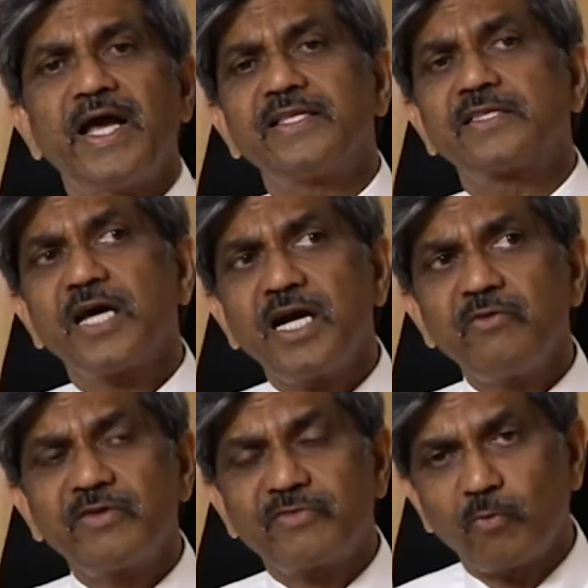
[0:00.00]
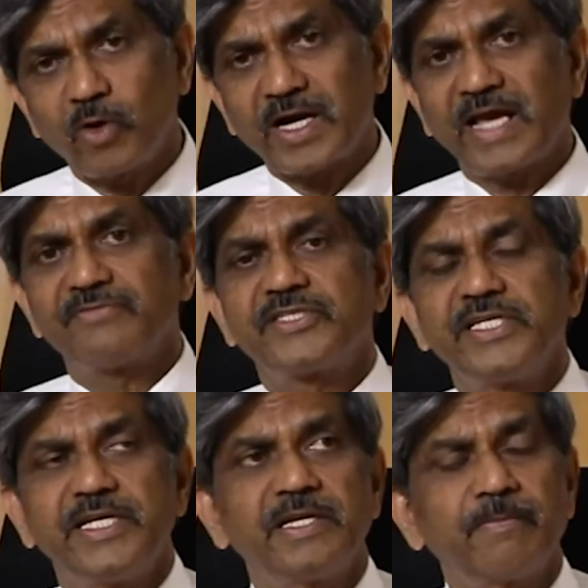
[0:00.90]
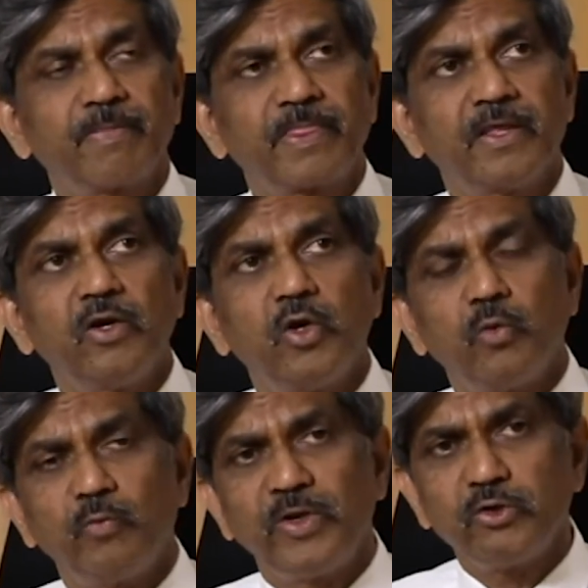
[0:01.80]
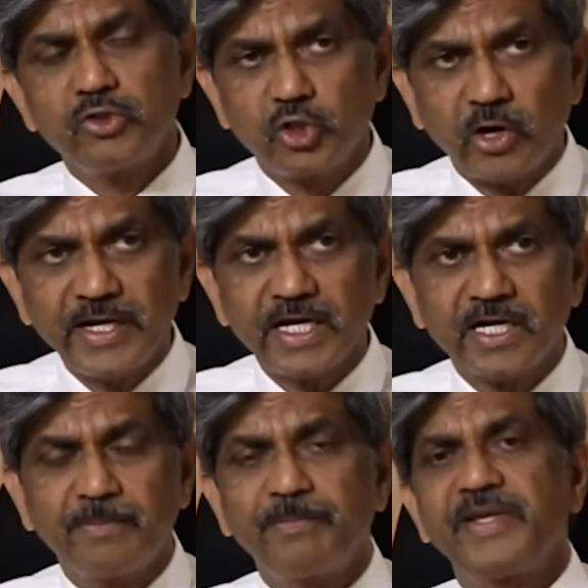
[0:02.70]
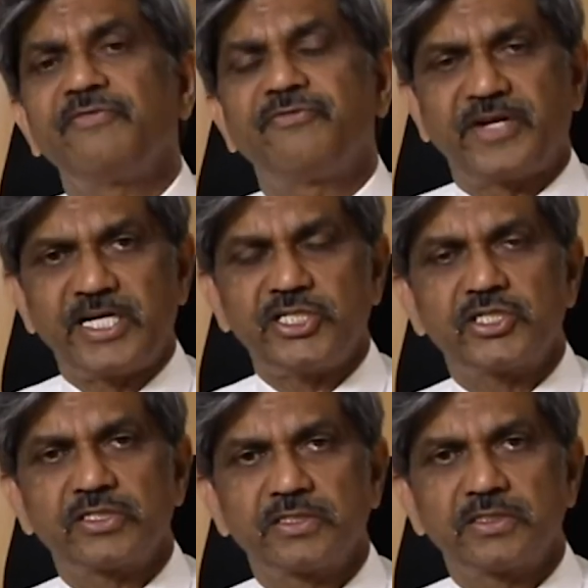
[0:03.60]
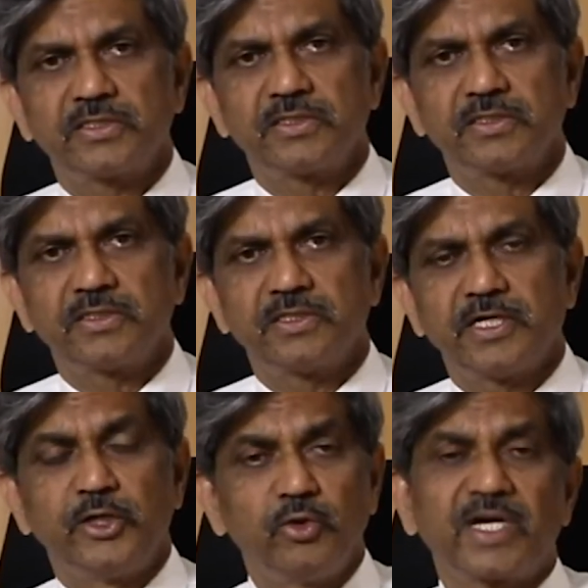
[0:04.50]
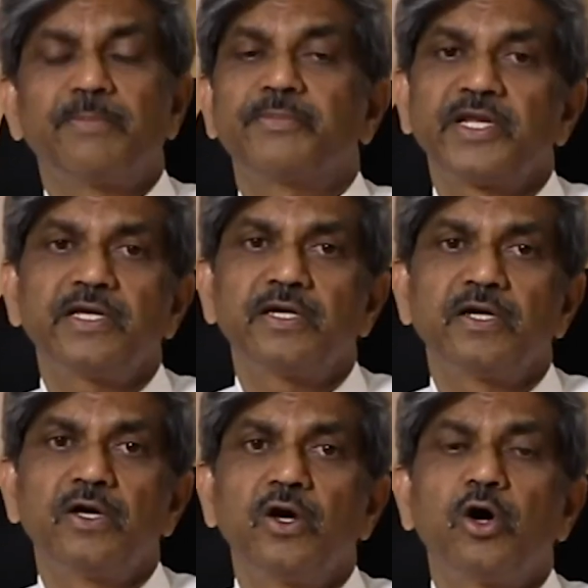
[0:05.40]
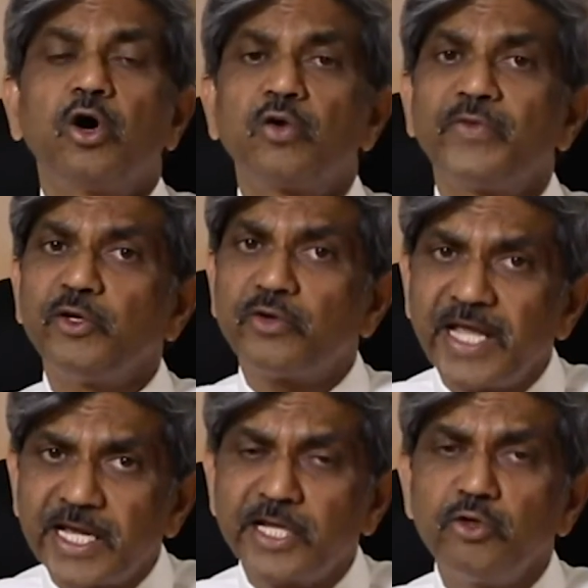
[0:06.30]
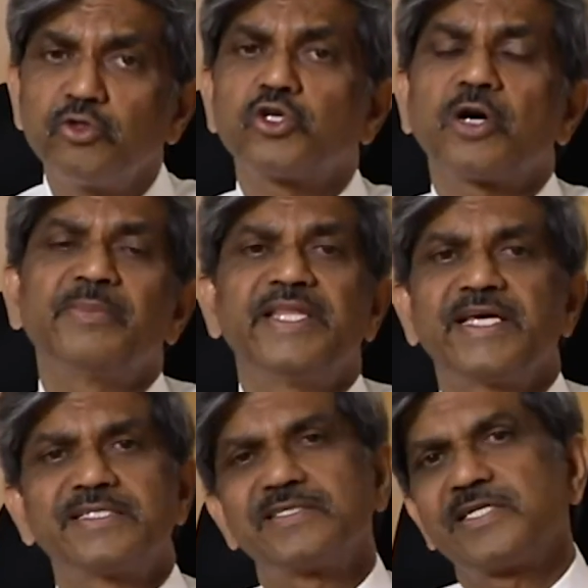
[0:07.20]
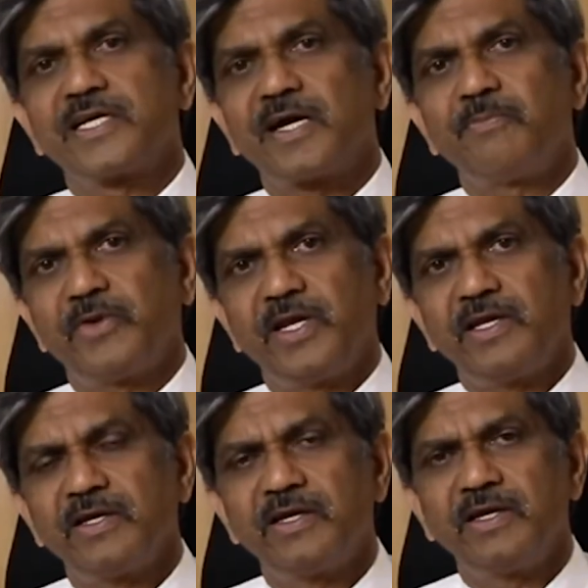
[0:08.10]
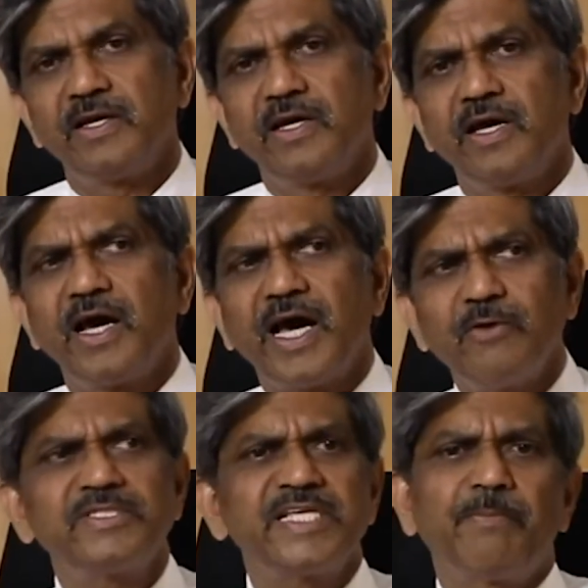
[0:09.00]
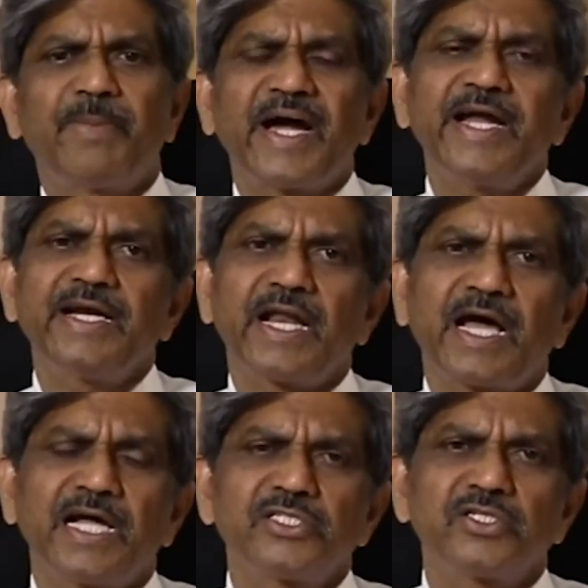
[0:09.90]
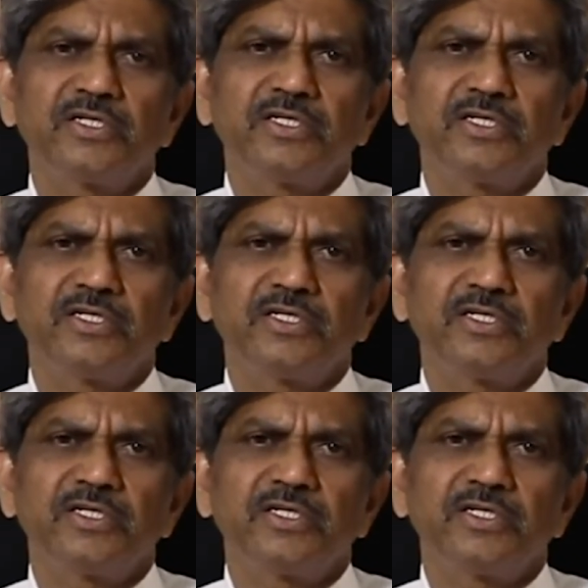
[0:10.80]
And the third one, from what I have seen, when you join a company fresh, a new company, or when you take a new job in the existing company, I would say by and large,